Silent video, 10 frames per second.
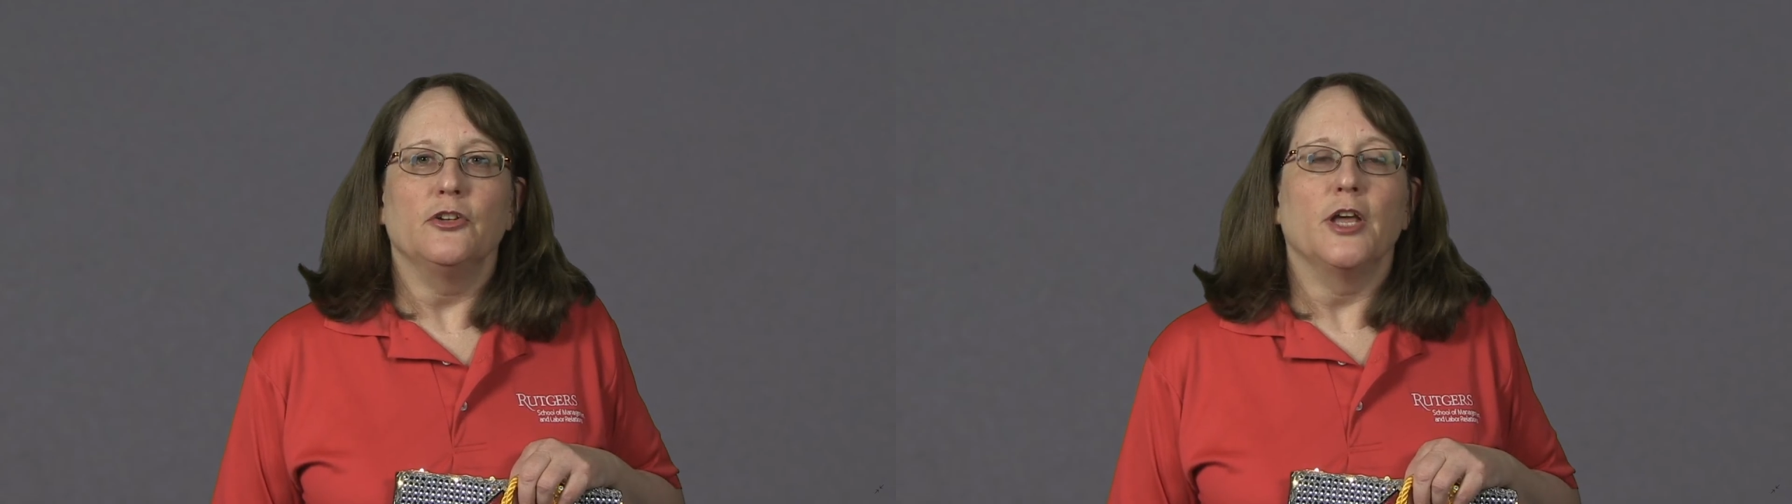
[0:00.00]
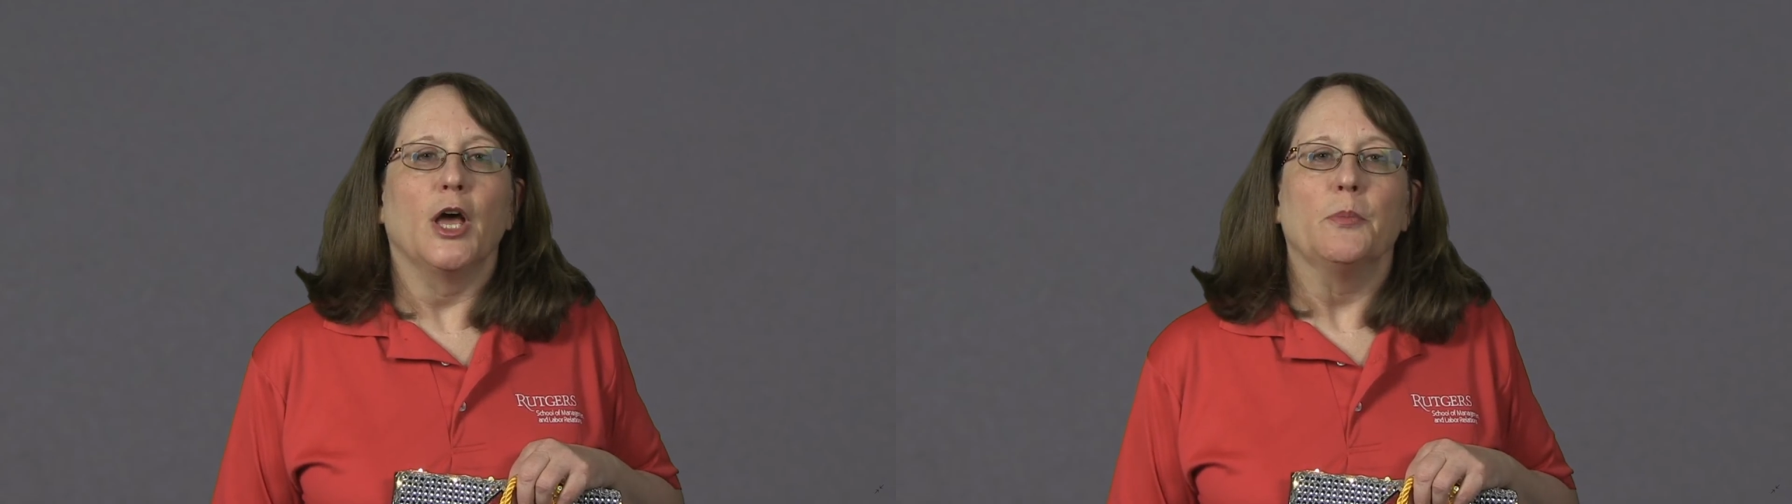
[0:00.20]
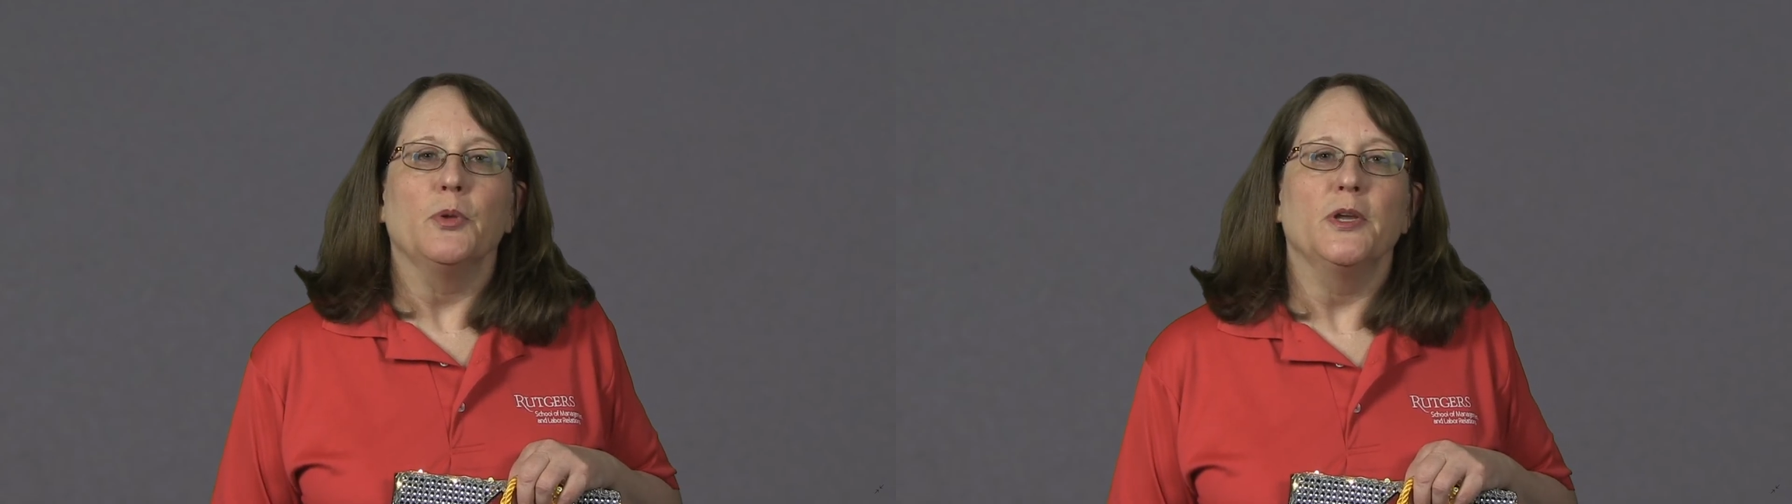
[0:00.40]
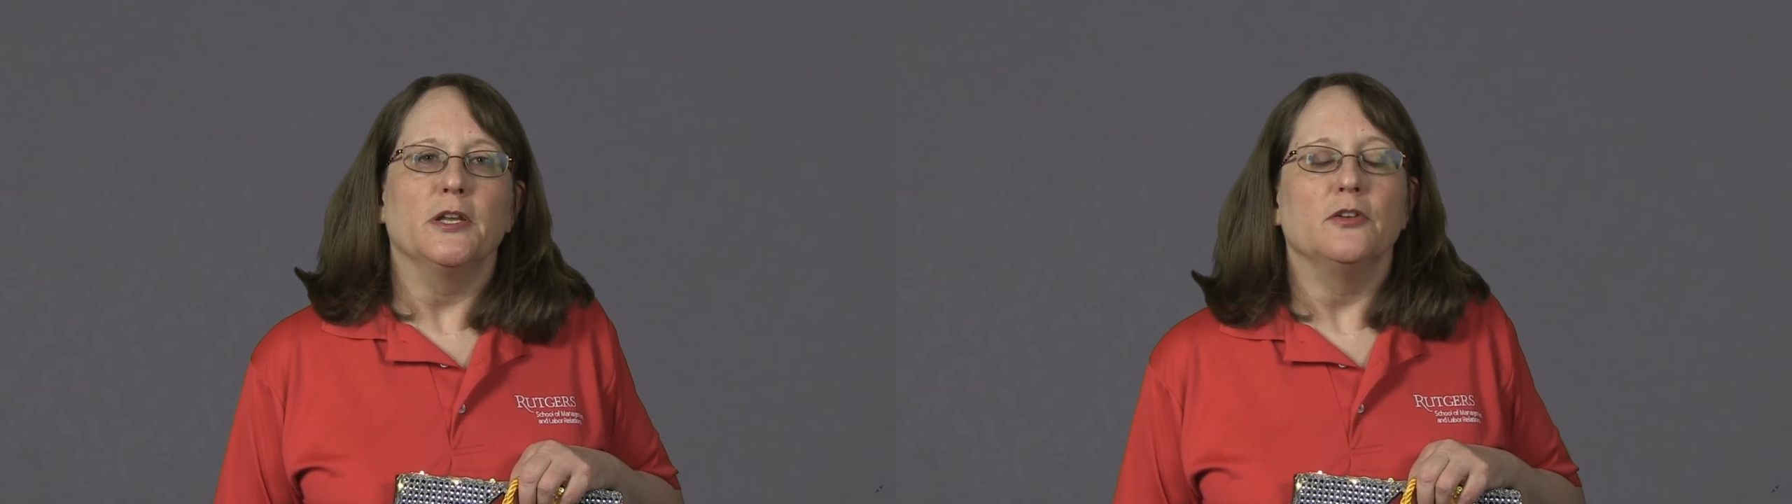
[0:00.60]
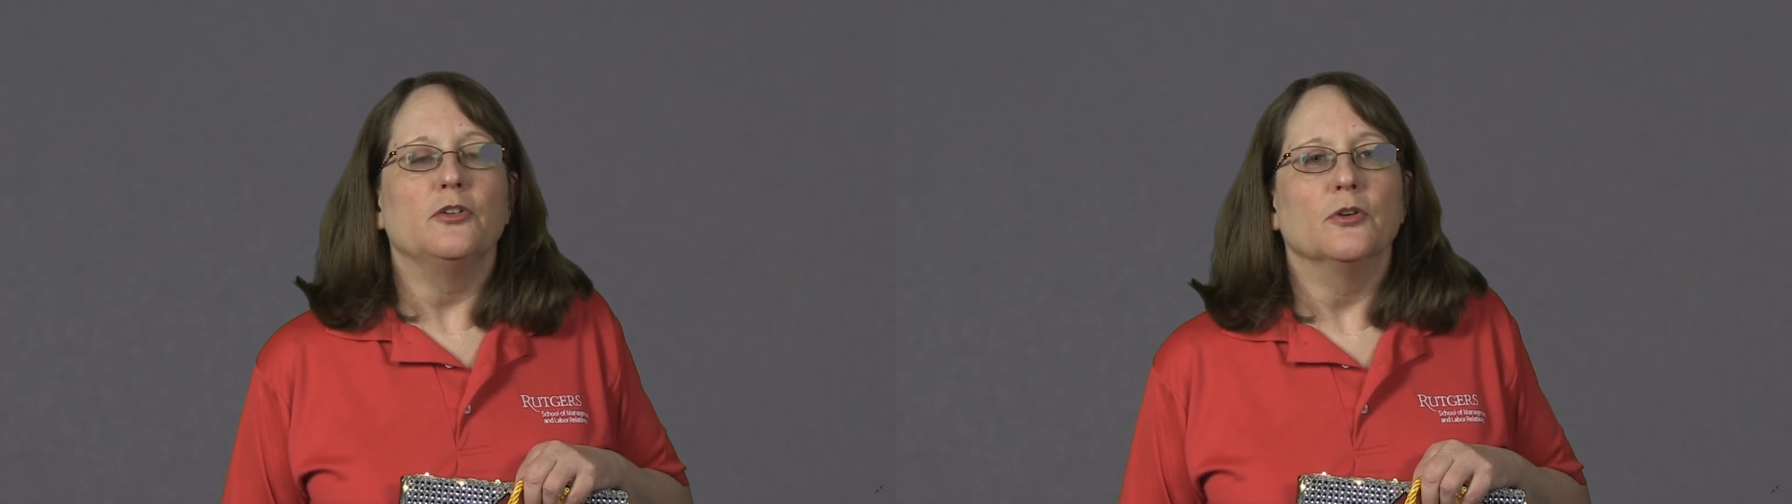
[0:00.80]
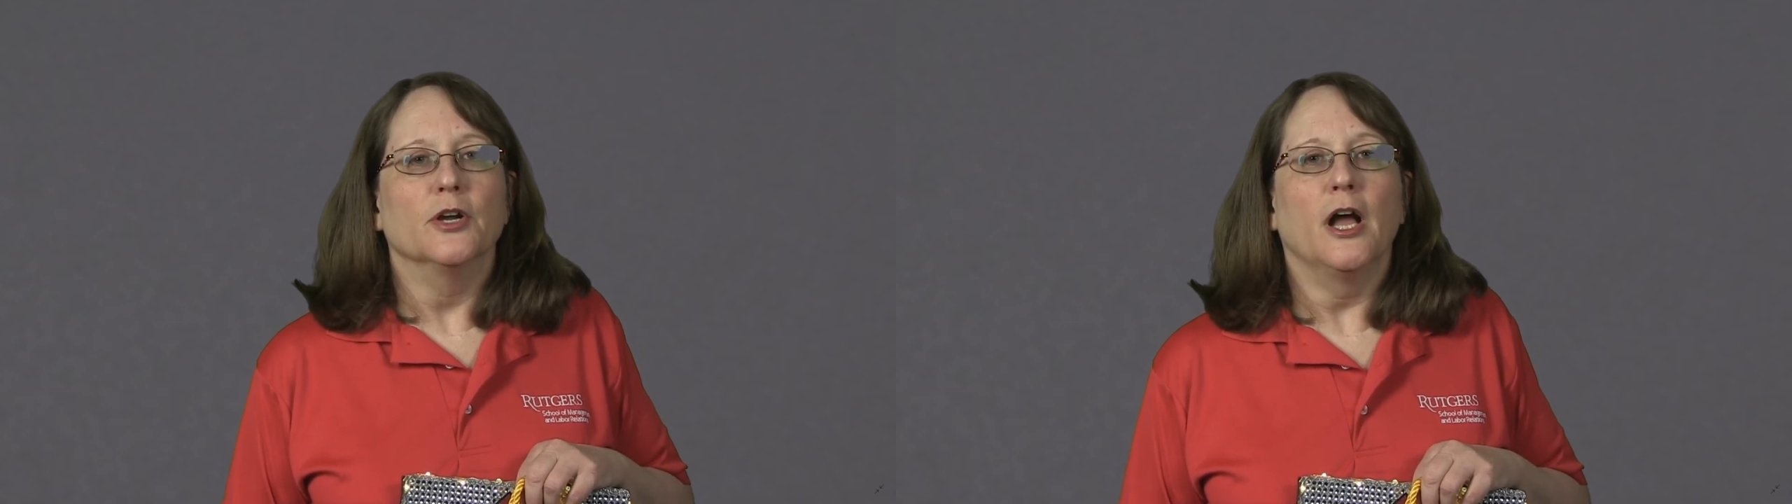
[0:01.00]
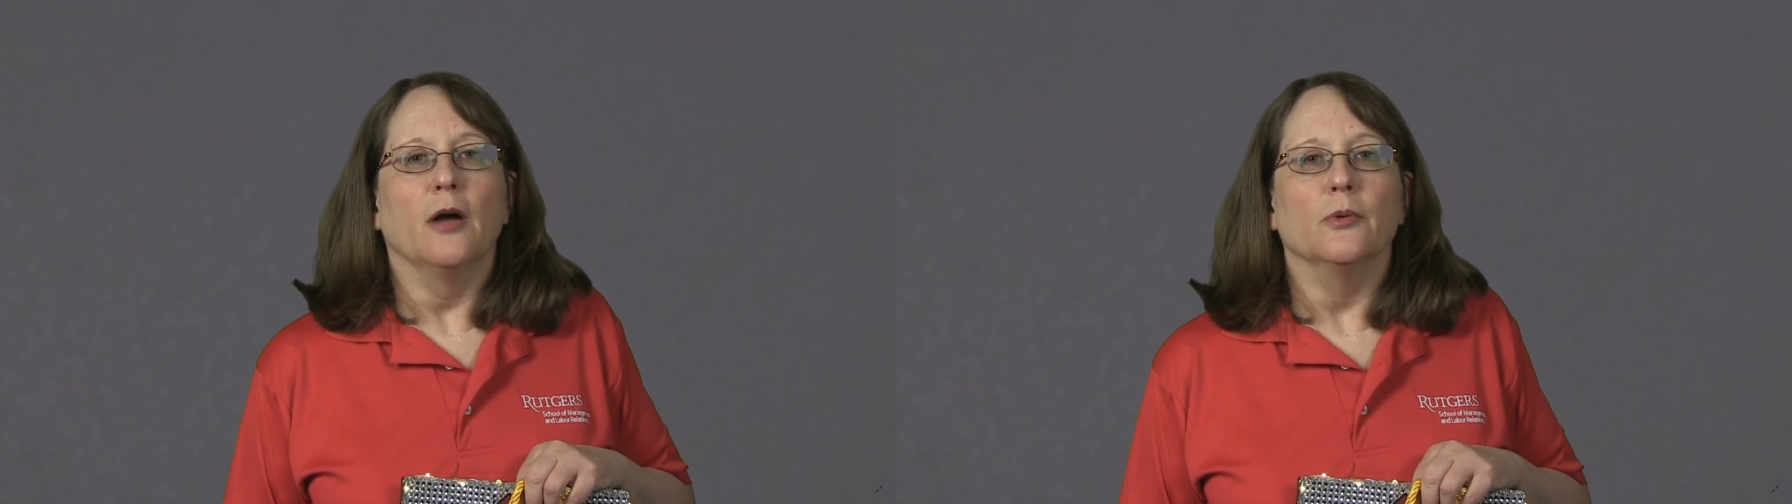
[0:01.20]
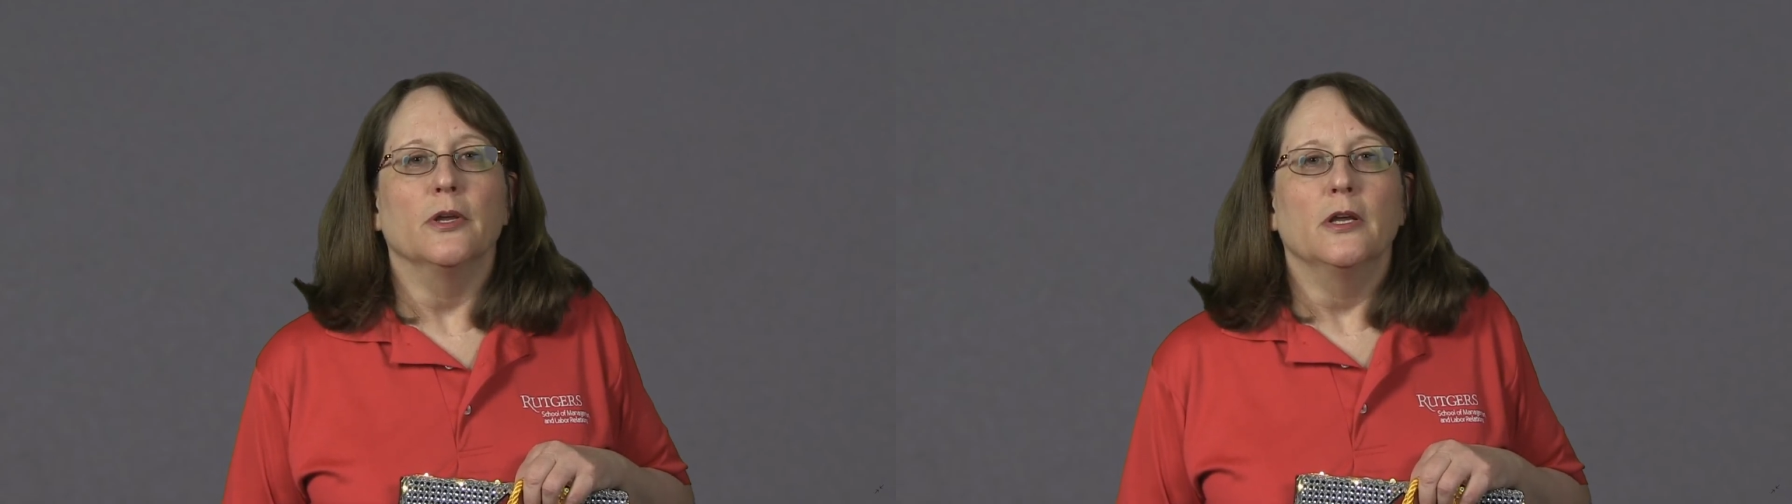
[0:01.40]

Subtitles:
to help you get into your gown.